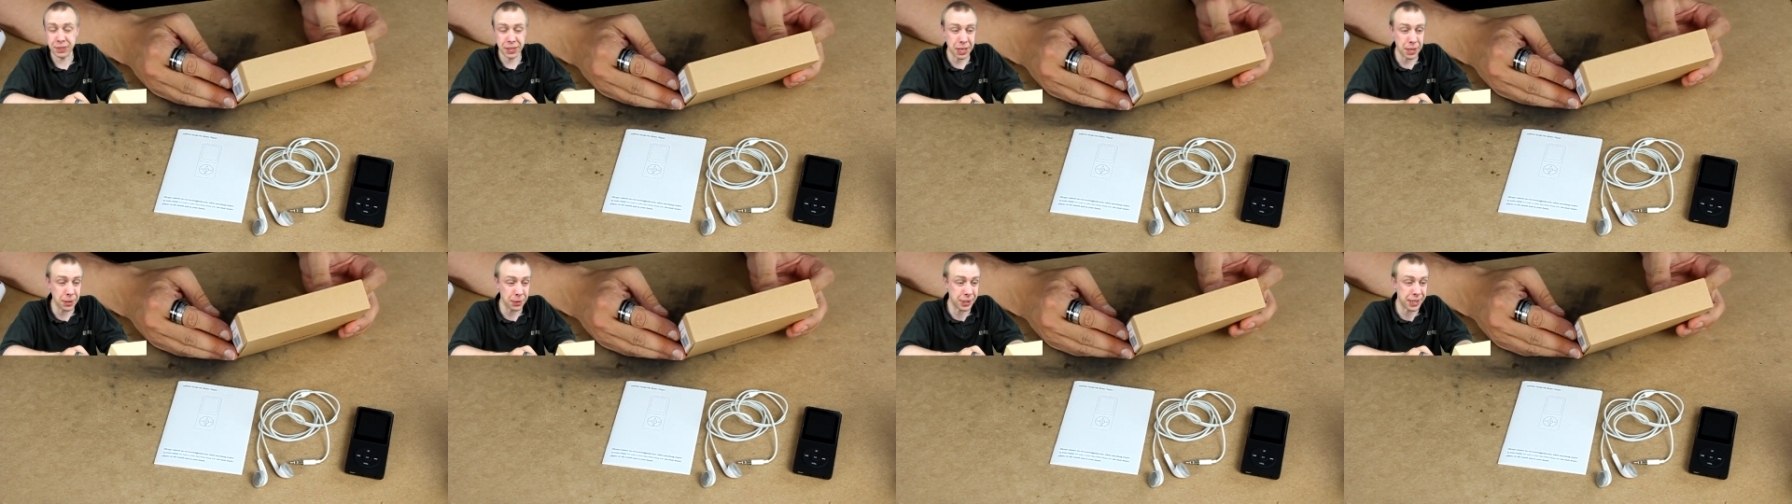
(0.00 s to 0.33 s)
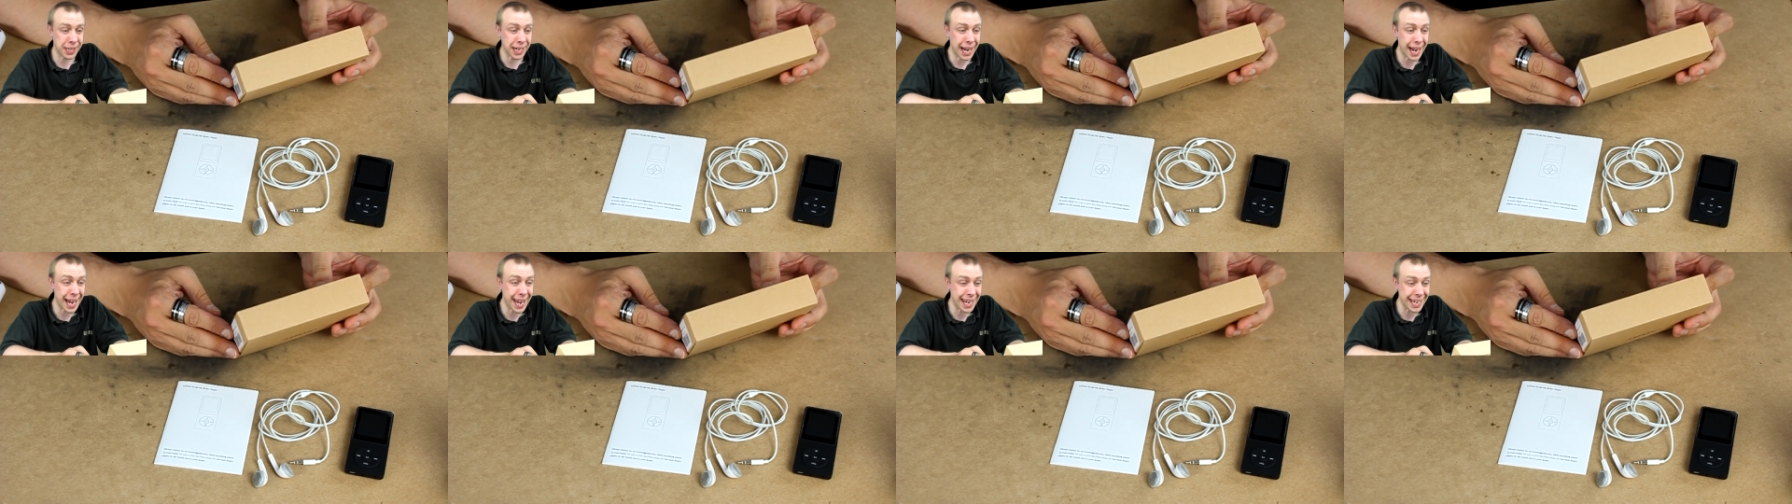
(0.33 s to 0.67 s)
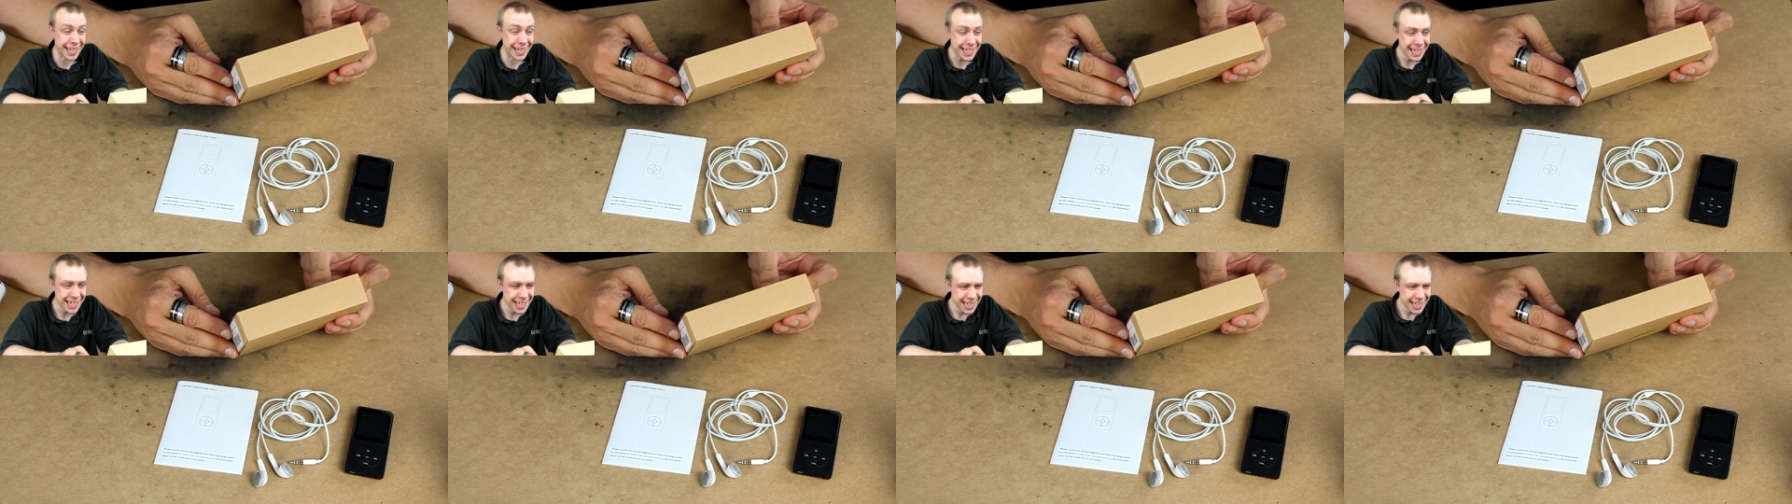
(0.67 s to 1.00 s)

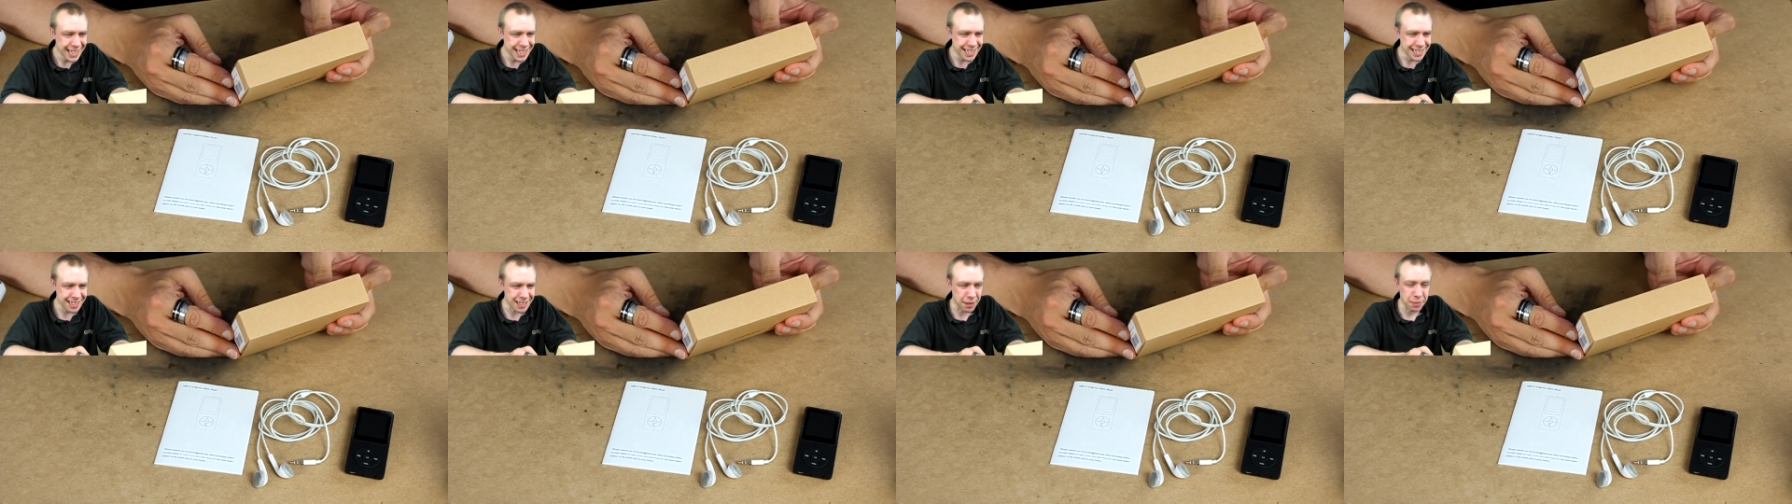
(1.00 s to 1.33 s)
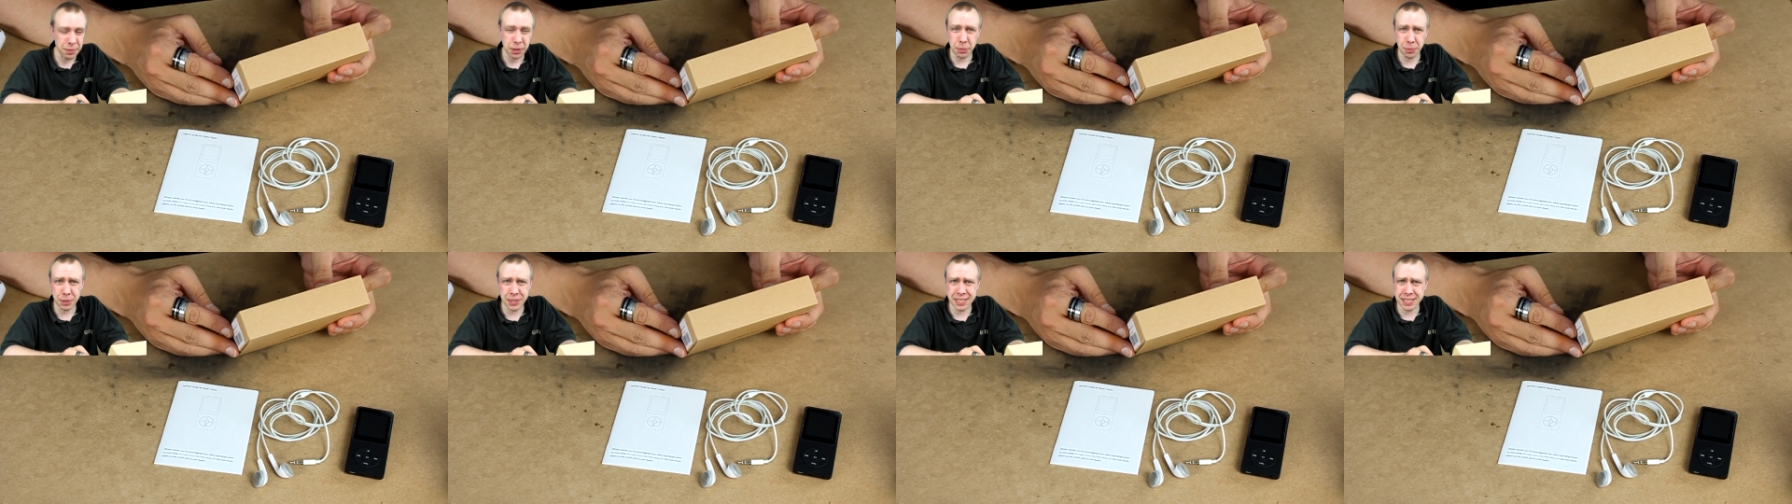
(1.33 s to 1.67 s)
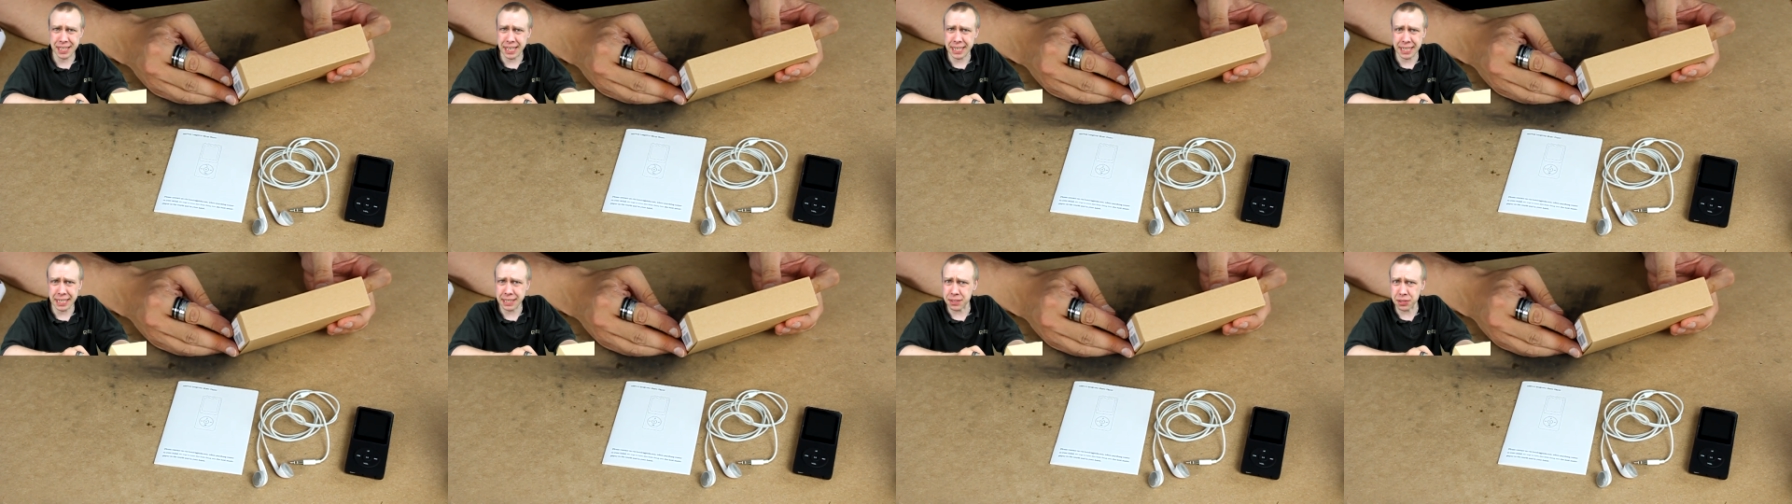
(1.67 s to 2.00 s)
Okay, so what are we
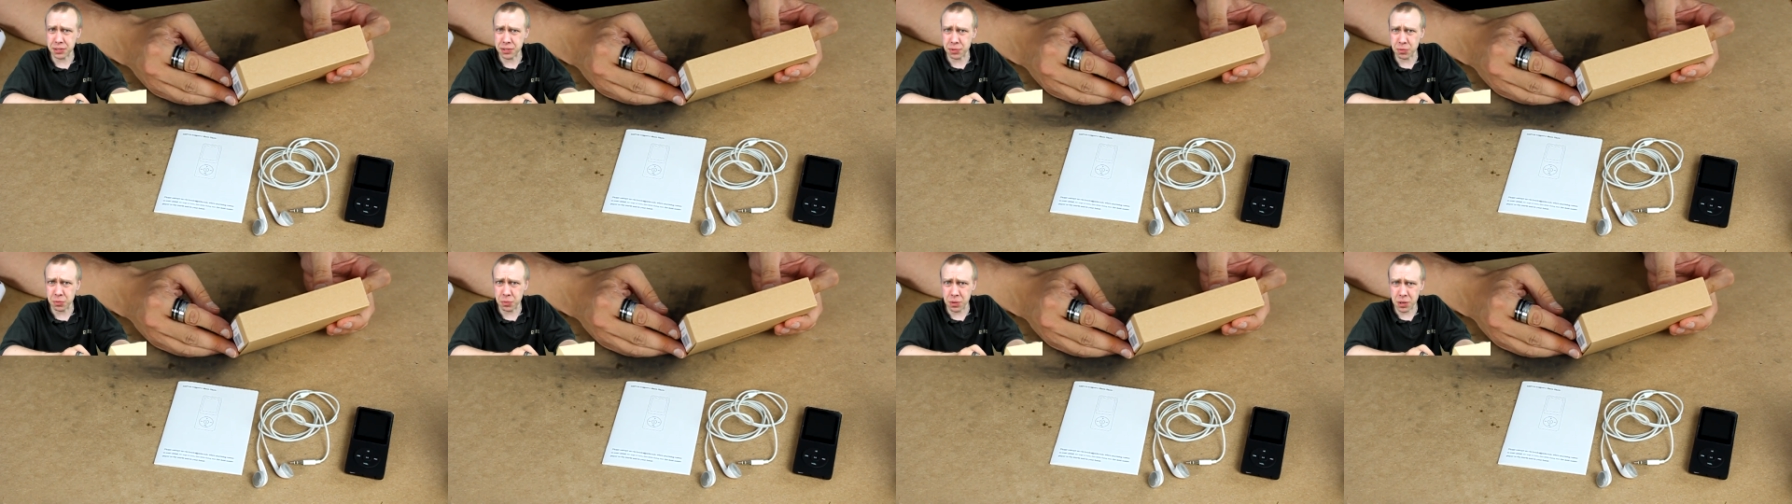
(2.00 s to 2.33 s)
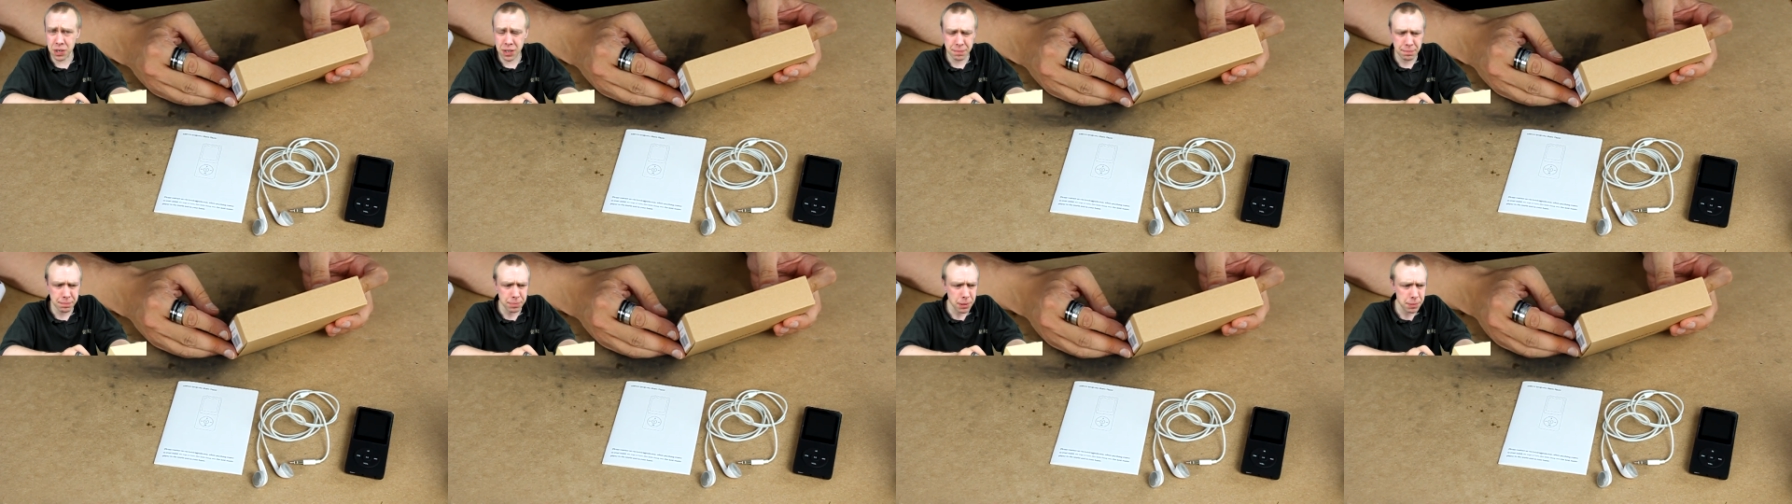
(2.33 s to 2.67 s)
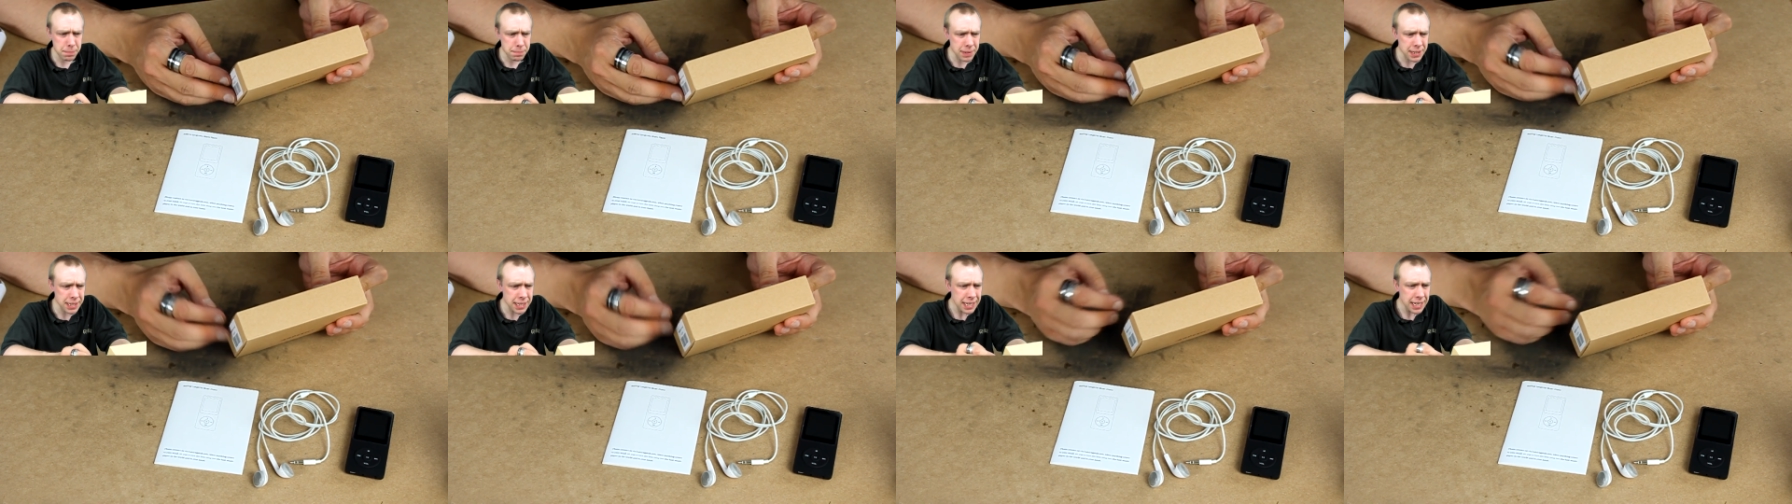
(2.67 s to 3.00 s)
saying? It doesn't work
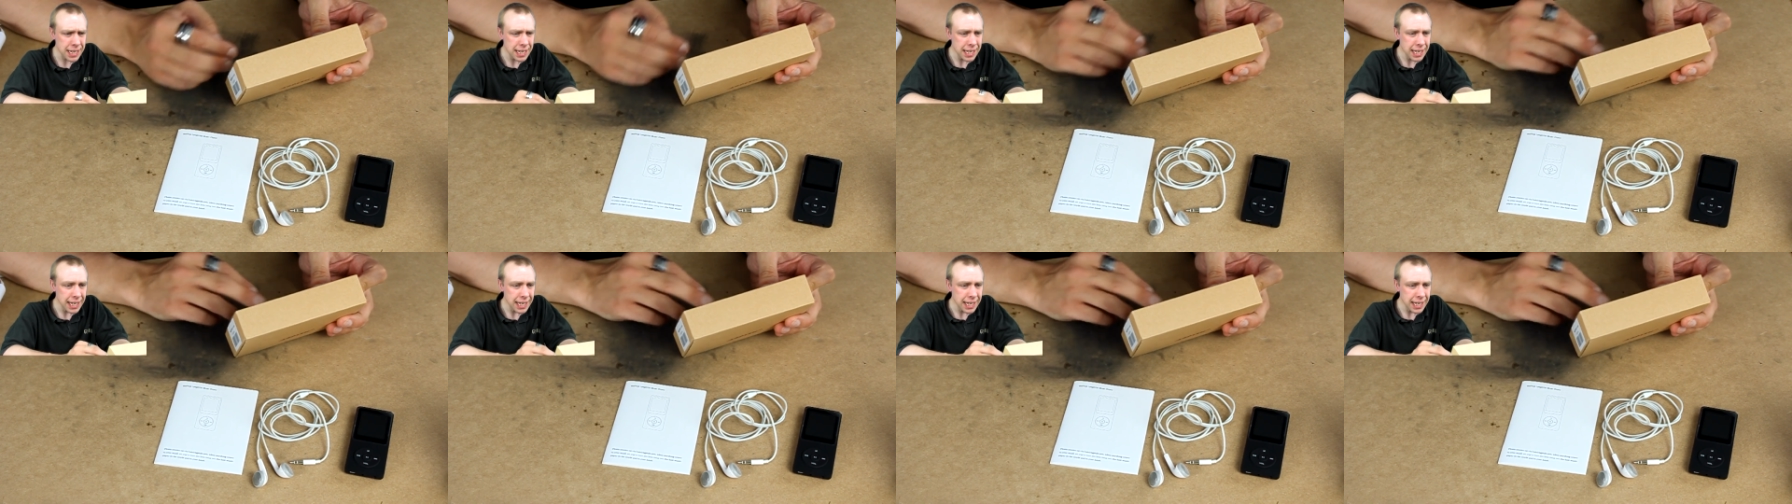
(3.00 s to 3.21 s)
properly?